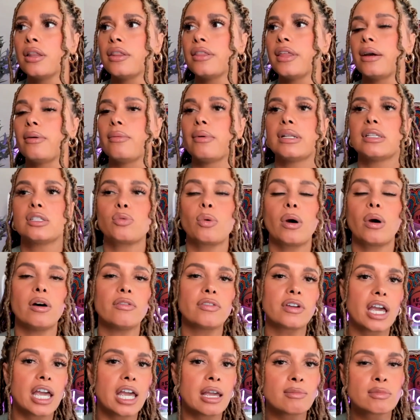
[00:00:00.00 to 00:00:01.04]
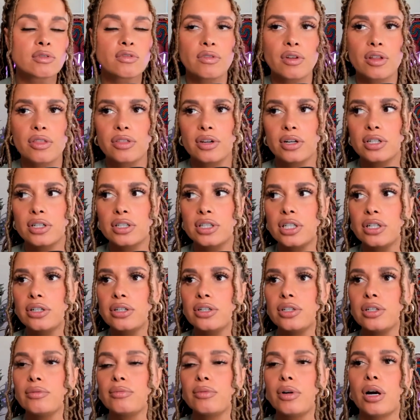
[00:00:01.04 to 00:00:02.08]
They win 12 games for the third year
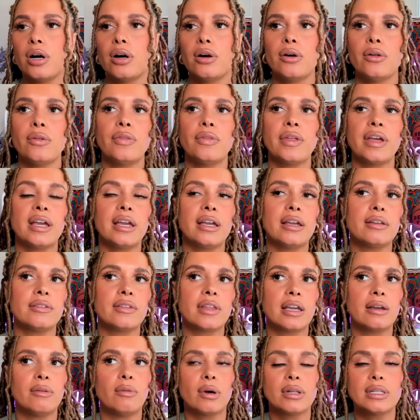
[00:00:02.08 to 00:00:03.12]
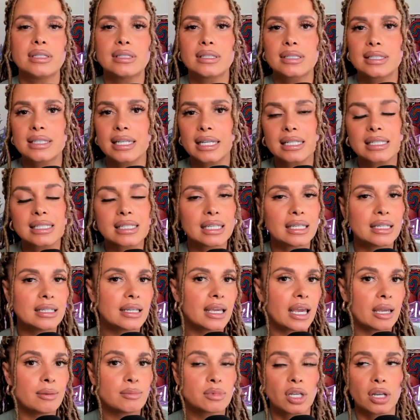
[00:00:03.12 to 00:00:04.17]
in a row. They won 16
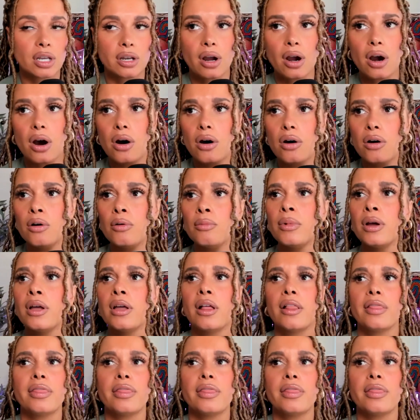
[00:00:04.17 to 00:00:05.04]
games at home.